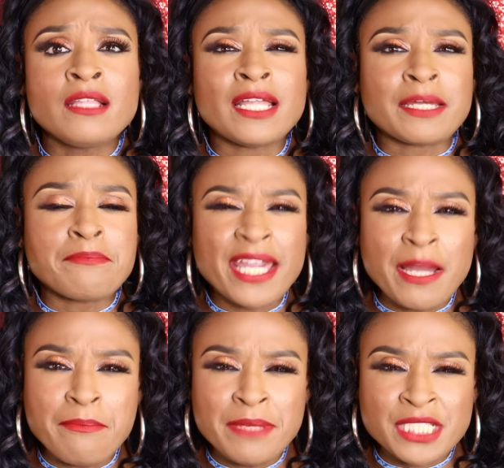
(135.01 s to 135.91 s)
like
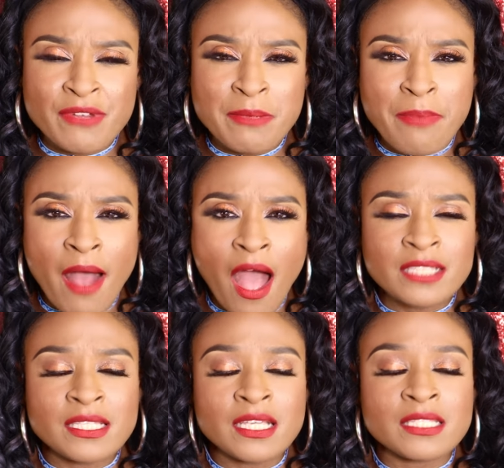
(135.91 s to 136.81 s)
makeup mystery
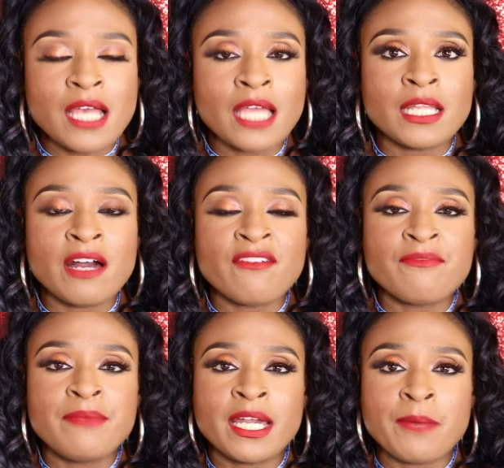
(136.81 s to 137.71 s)
boxes. I love
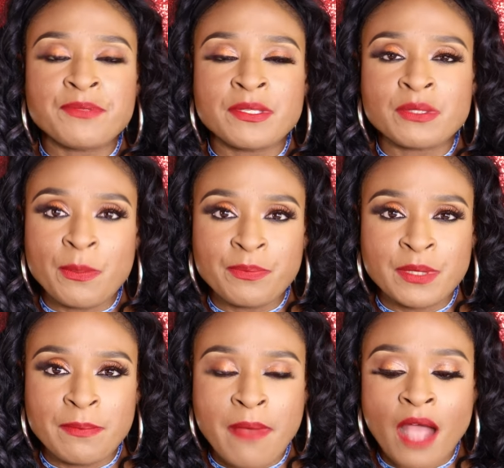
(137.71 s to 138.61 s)
makeup
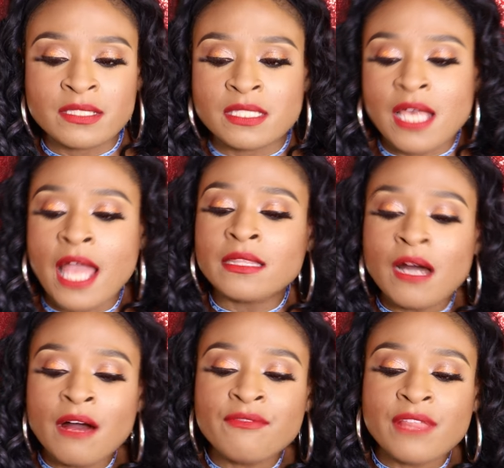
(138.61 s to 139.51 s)
subscription boxes. I
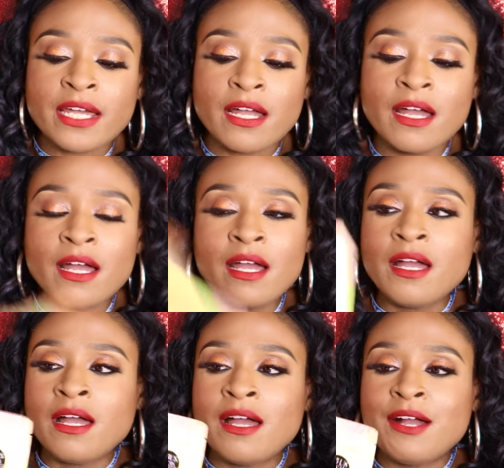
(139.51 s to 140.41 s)
love like
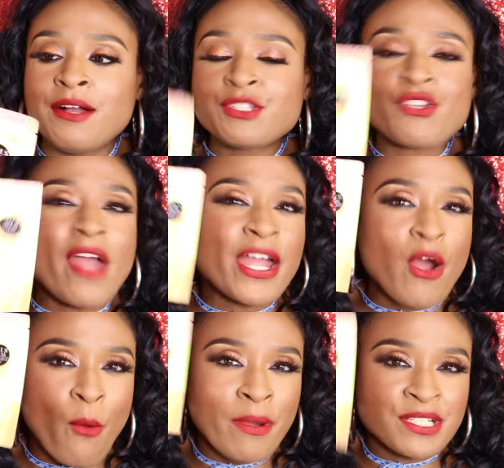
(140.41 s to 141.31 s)
trying a
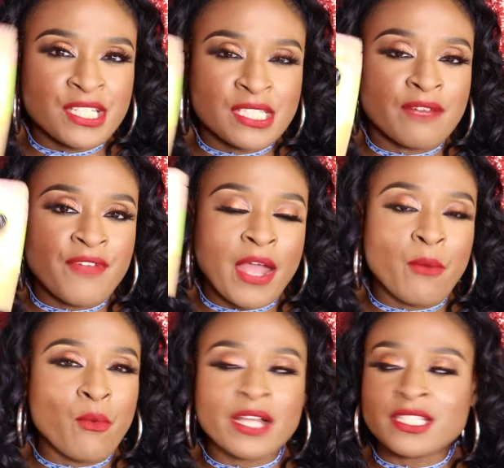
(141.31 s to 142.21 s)
whole bunch of stuff at
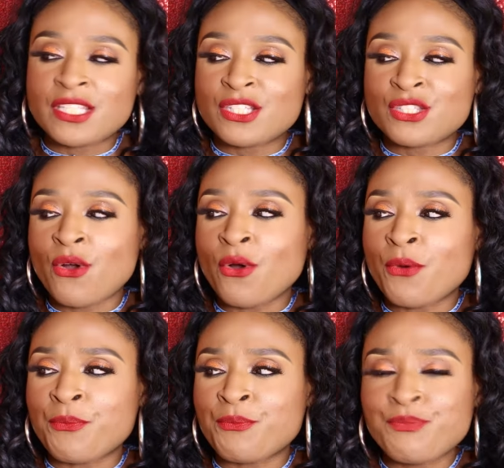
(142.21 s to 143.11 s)
once.
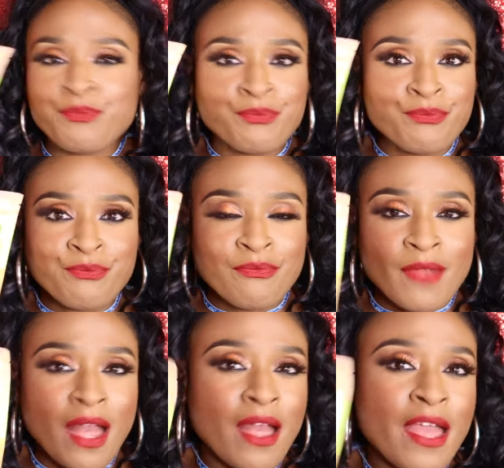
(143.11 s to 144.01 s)
So
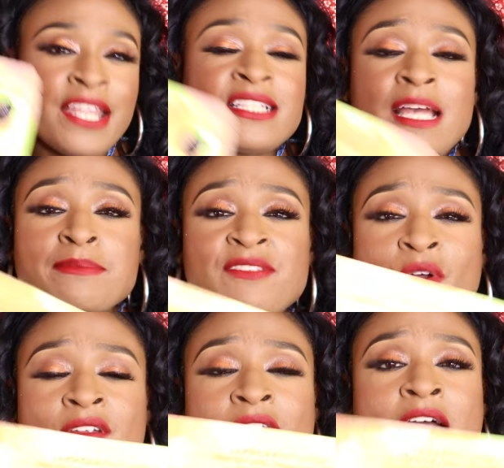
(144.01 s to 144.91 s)
anytime
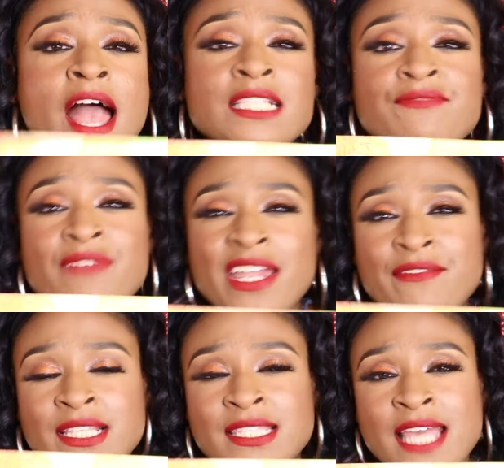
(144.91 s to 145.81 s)
Sephora has
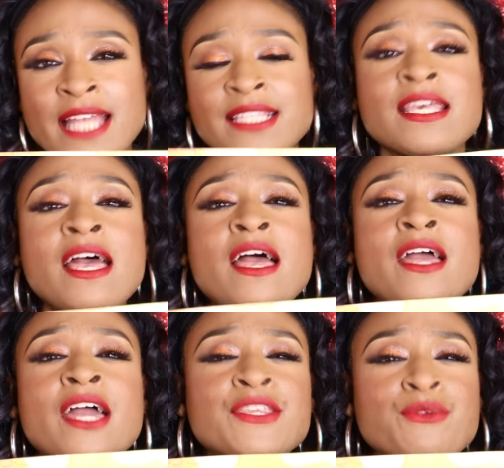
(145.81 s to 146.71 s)
favorite sets
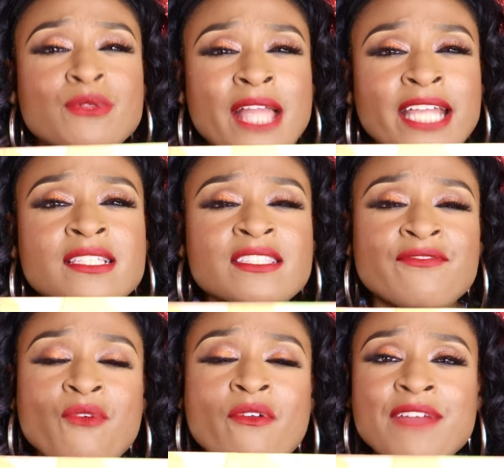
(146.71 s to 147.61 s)
and you like the
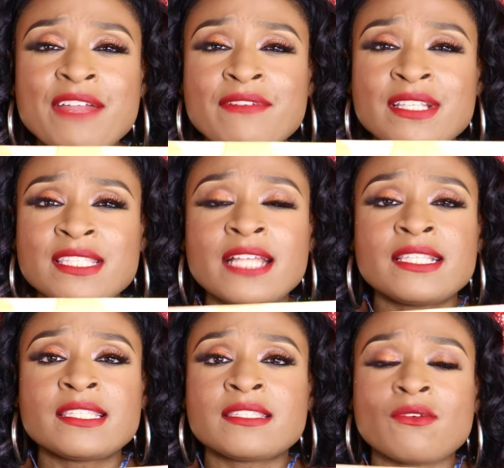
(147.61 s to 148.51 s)
Sephora favorite
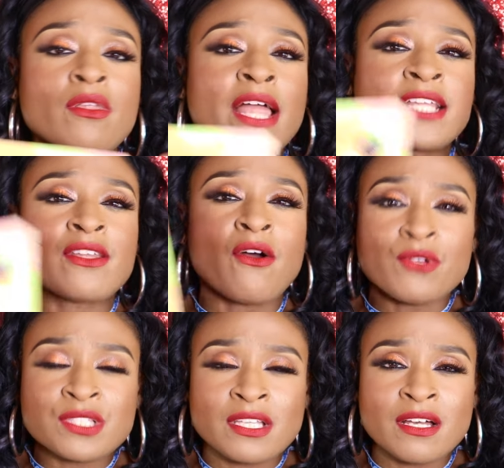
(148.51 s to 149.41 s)
sets or like the
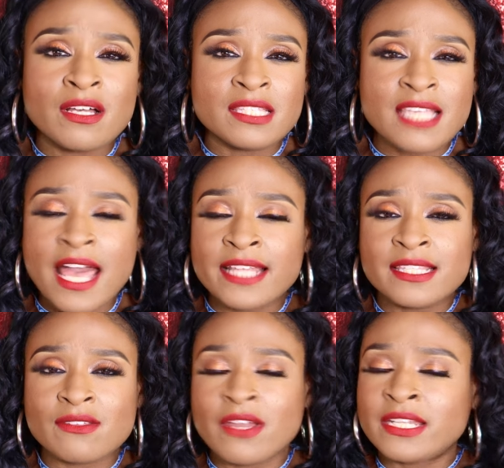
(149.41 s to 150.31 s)
Ulta
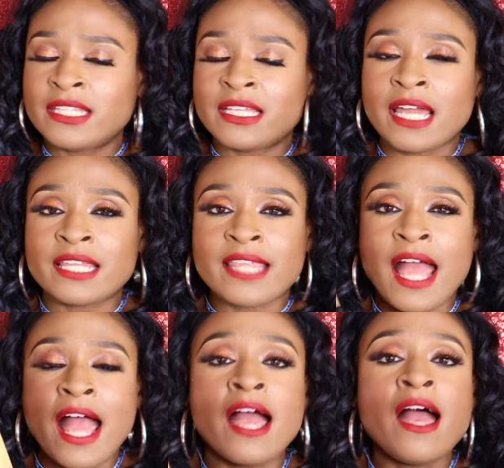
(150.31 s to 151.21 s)
sets or anything like
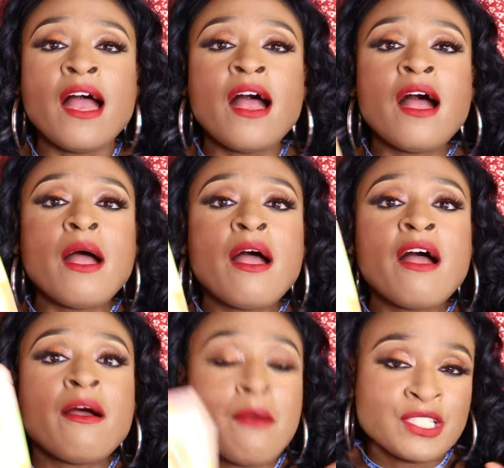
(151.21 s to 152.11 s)
that,
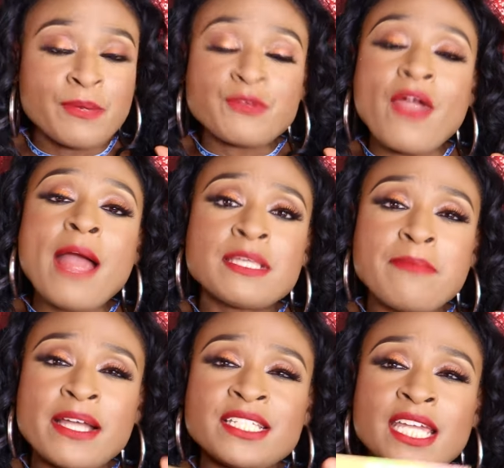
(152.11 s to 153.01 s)
subscribe to
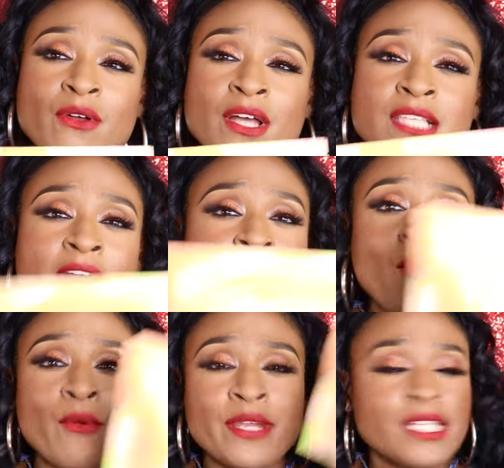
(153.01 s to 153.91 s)
my channel because I
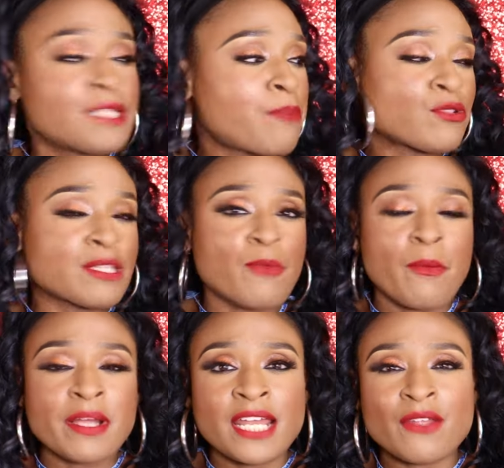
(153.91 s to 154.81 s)
always post them on
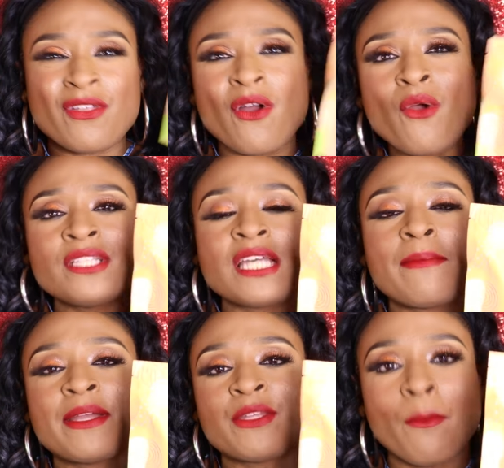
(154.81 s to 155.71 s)
my channel. The only
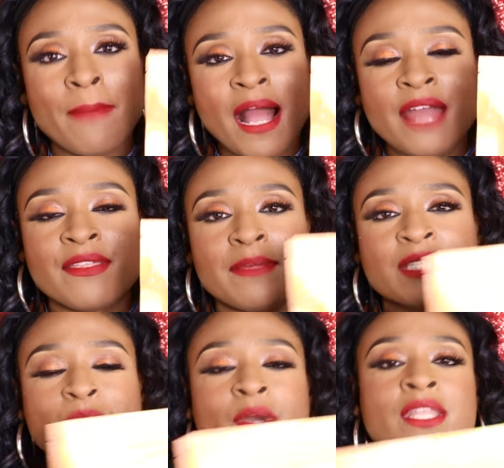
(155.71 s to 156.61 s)
time I don't buy them
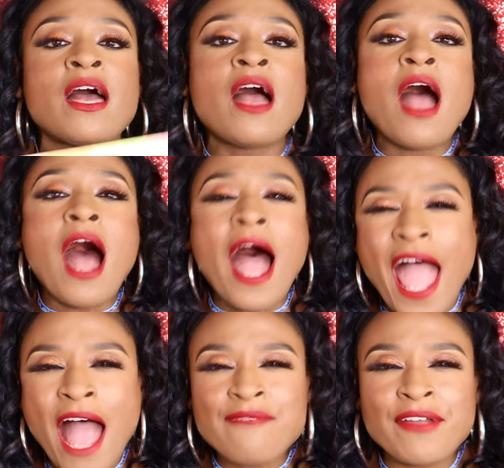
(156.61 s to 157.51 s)
is when I
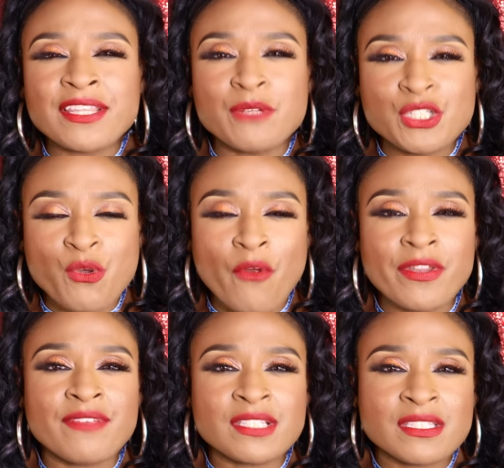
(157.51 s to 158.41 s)
have like the
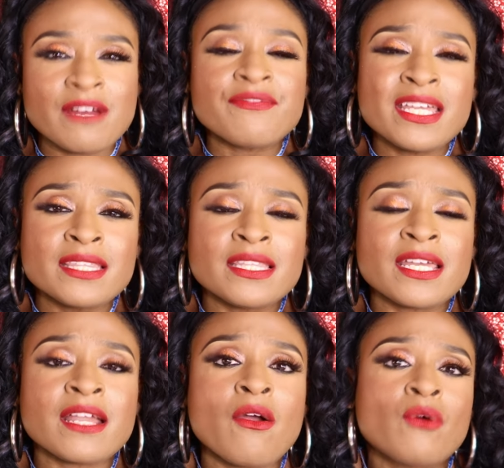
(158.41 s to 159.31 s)
majority of the stuff in
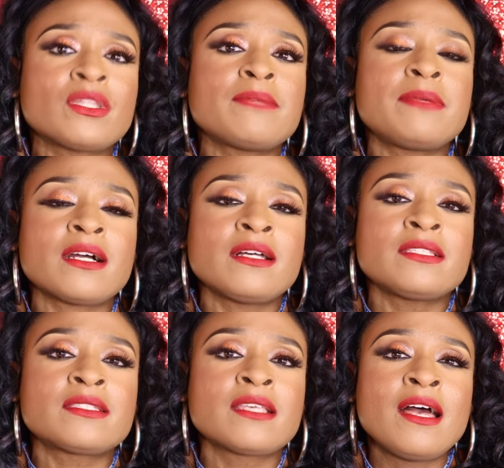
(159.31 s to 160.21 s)
there, only
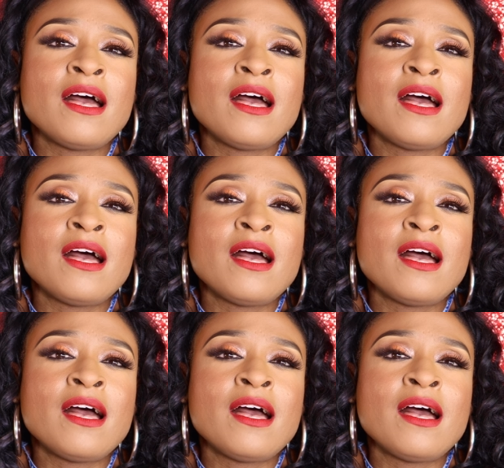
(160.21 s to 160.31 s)
because